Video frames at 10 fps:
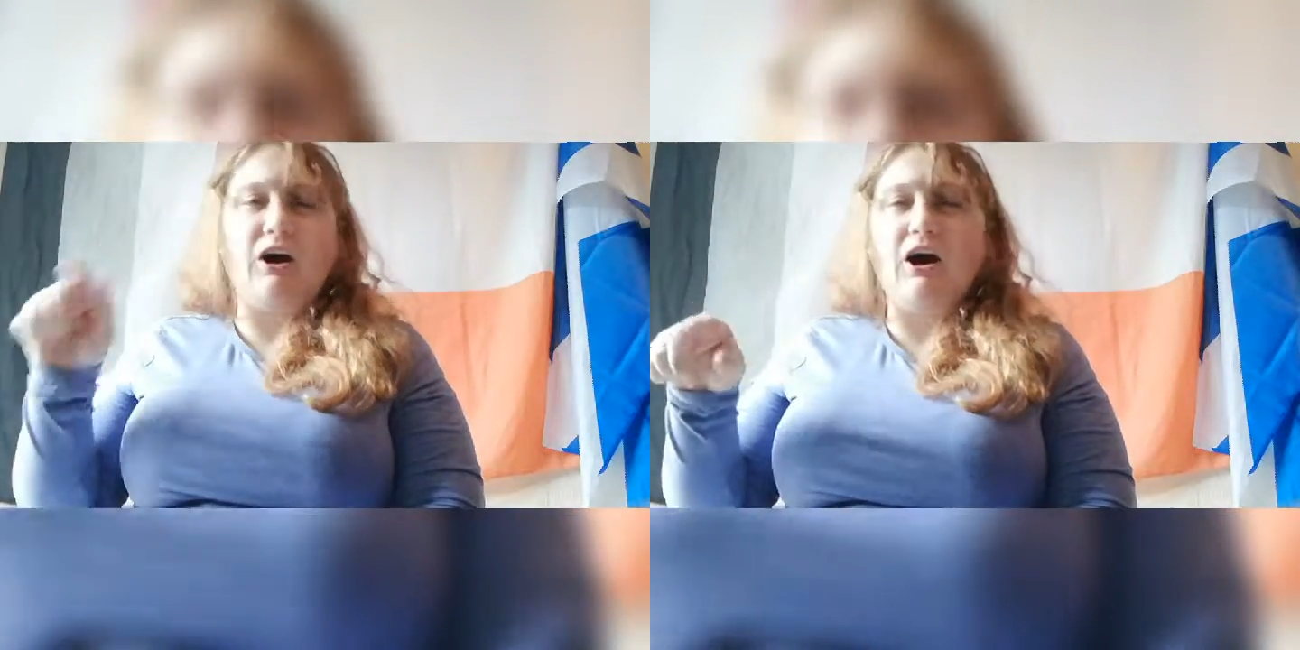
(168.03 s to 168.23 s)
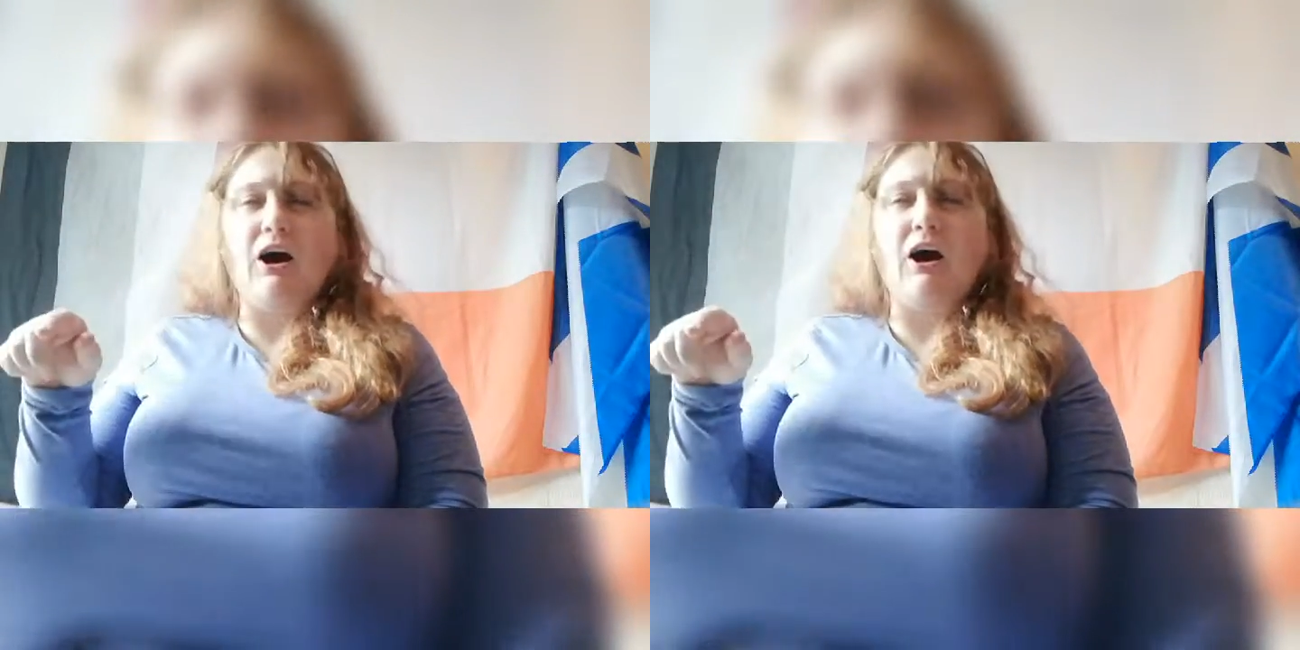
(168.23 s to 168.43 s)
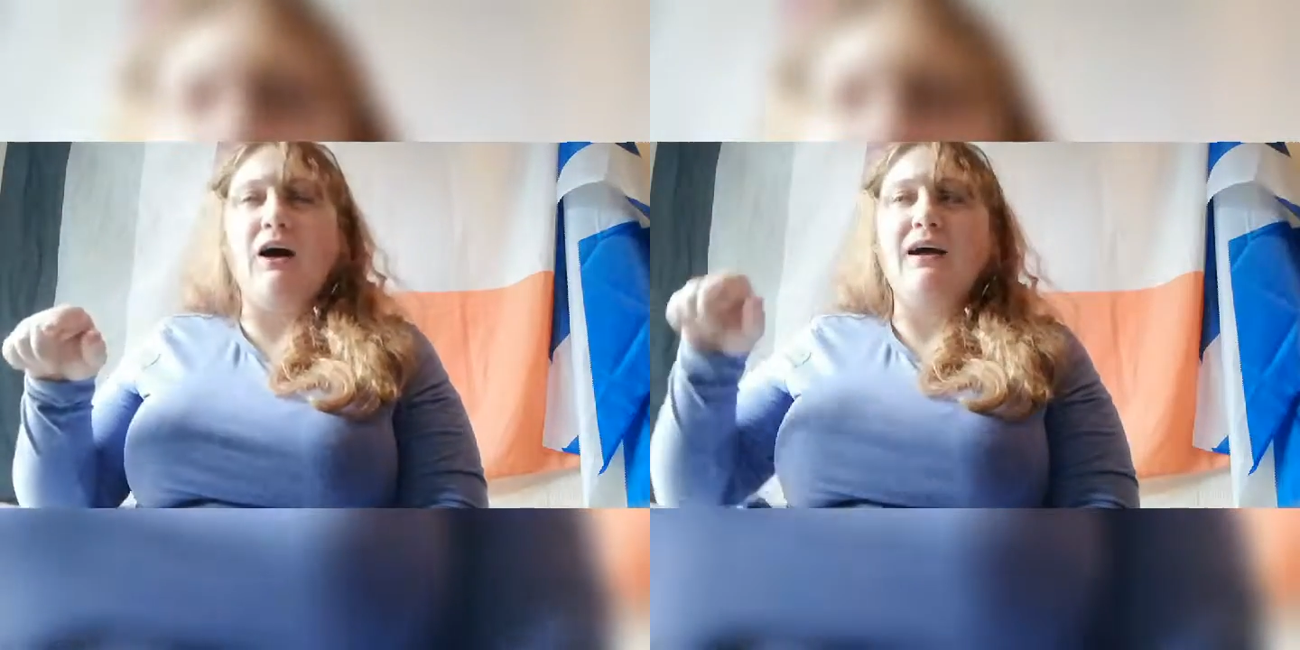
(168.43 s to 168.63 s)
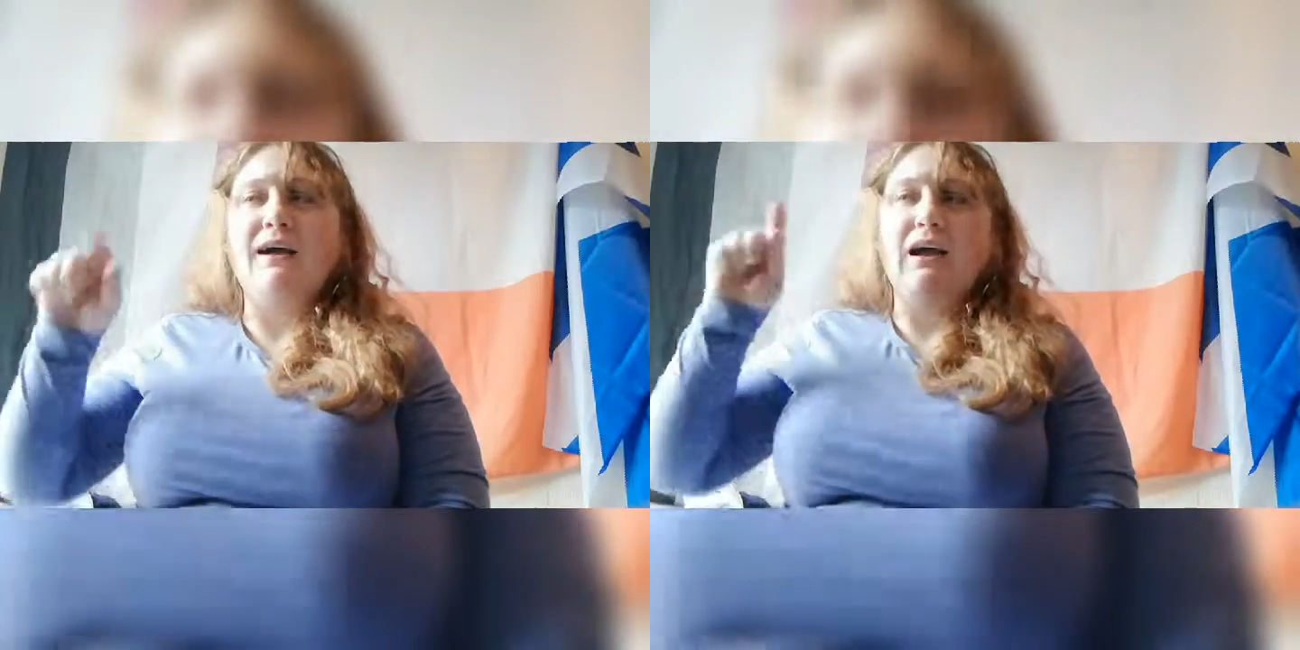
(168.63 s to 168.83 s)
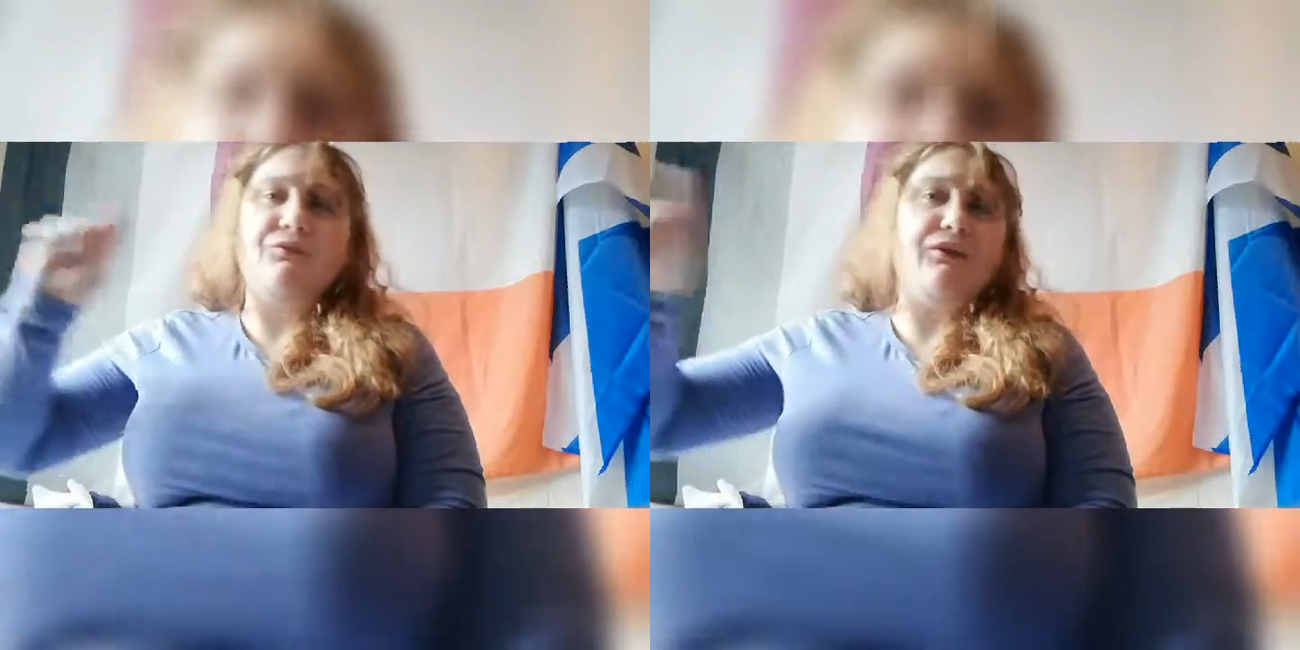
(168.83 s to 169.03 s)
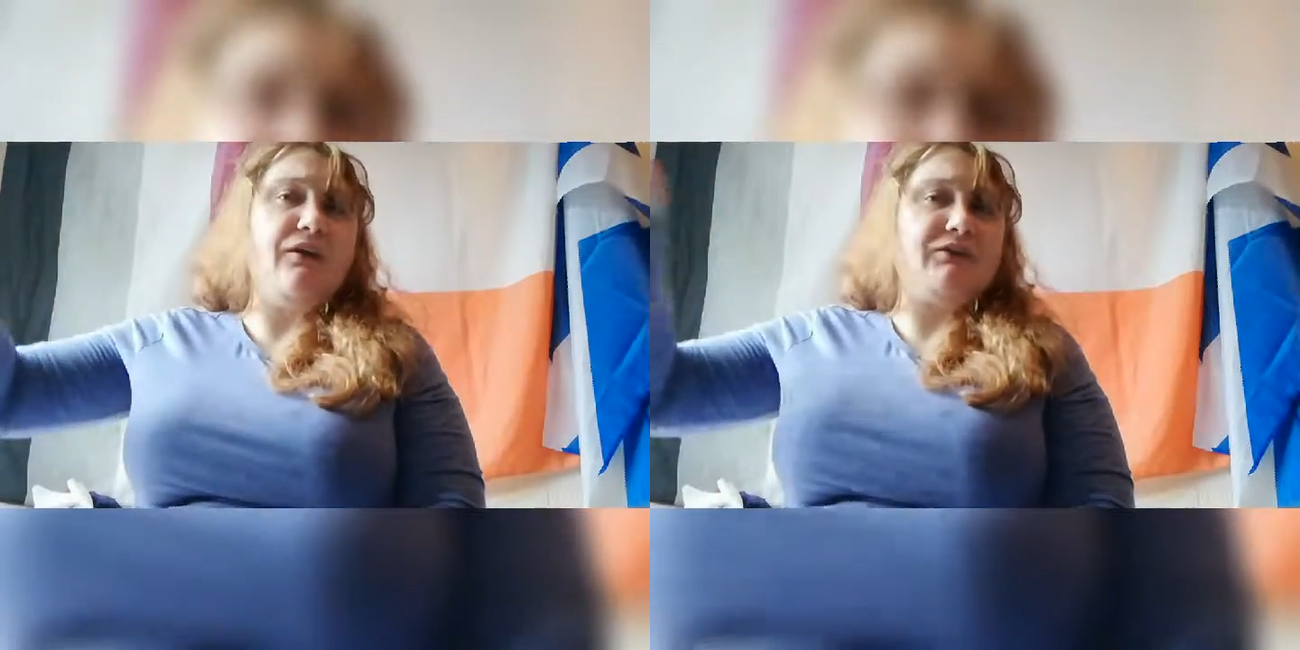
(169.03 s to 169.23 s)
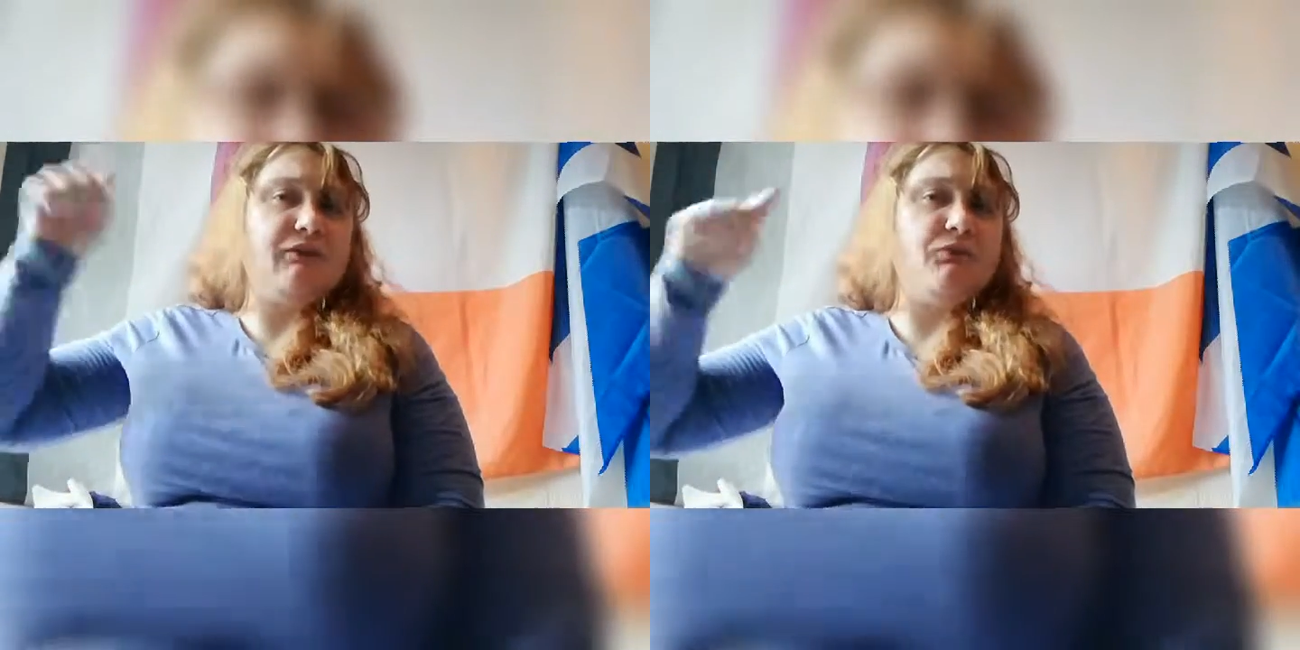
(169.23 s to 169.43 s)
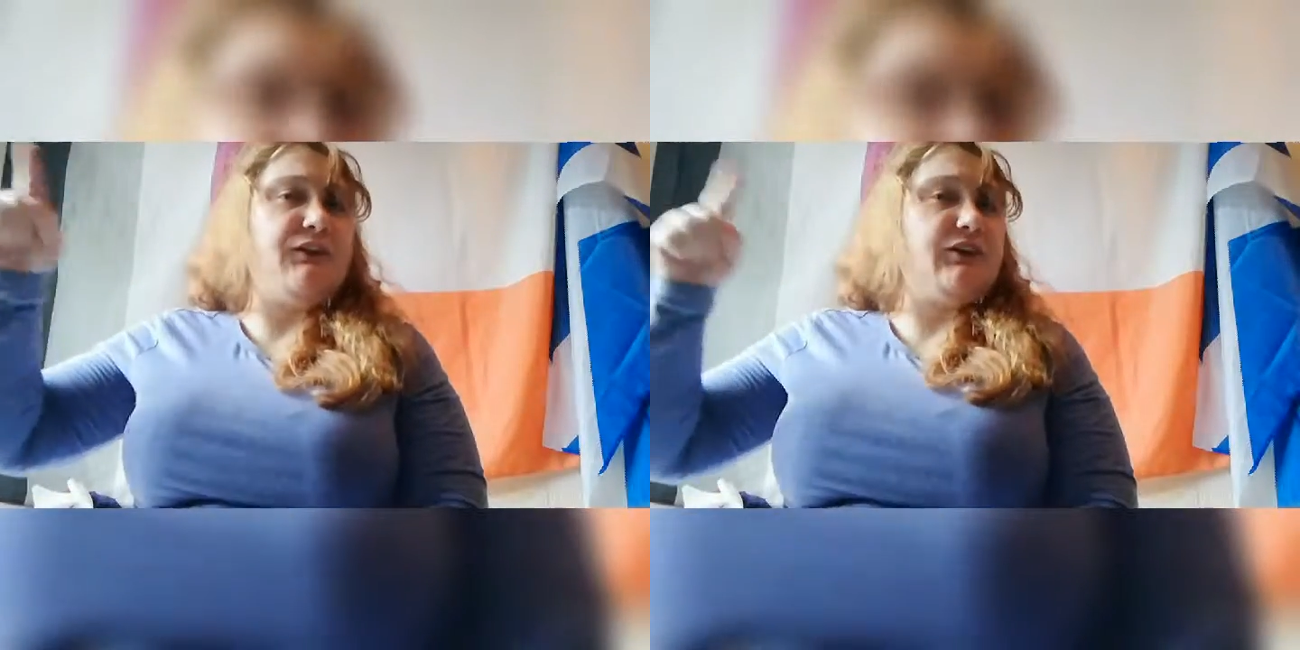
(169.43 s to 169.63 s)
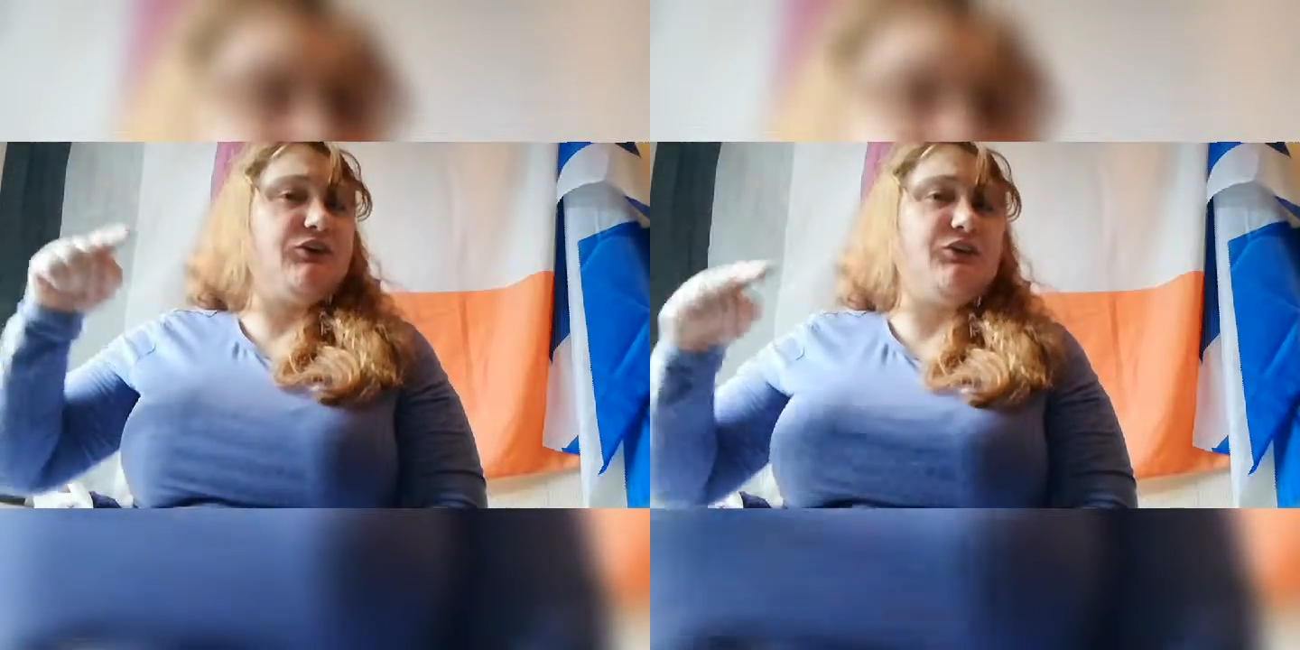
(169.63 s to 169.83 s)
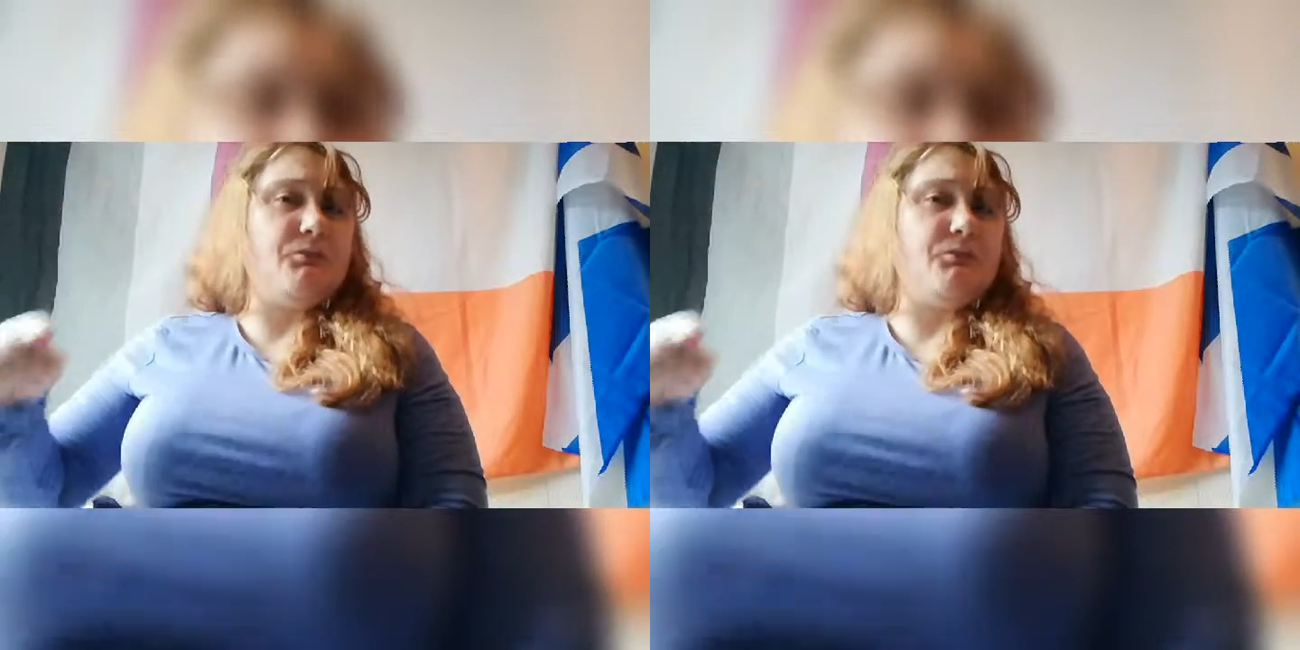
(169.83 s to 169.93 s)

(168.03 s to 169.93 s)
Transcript: or if they have set the videos